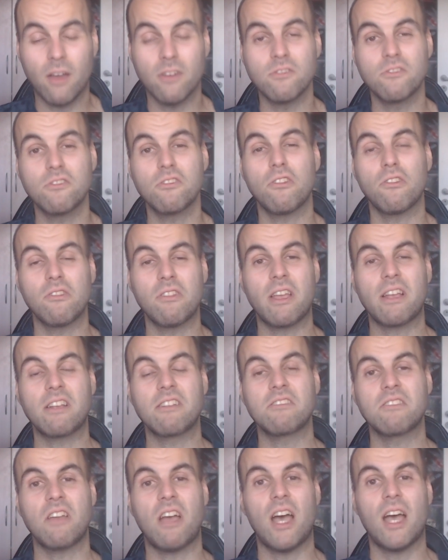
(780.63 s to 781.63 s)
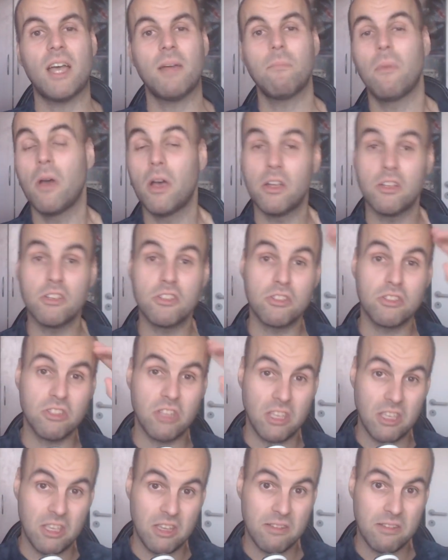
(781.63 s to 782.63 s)
Until next time,
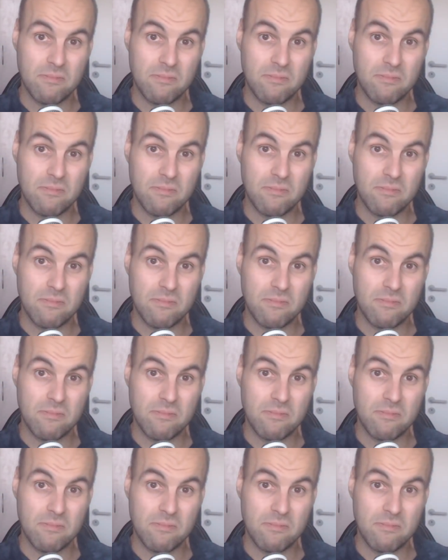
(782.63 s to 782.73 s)
see ya.